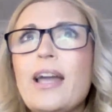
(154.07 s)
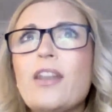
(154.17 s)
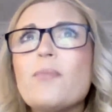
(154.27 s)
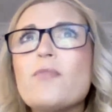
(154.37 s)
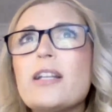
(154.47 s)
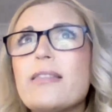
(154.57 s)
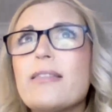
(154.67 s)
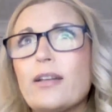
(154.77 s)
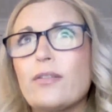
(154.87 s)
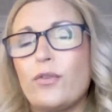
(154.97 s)
And I'm really
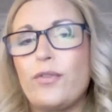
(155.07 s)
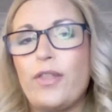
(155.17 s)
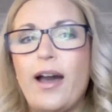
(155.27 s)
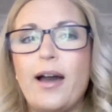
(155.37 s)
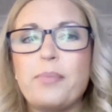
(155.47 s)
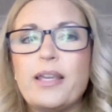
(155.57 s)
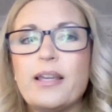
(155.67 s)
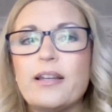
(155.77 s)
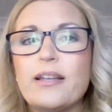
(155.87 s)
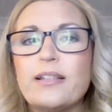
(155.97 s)
thankful for that,
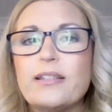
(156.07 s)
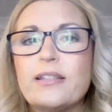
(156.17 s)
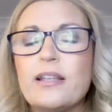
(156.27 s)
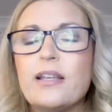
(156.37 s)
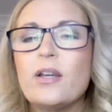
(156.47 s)
because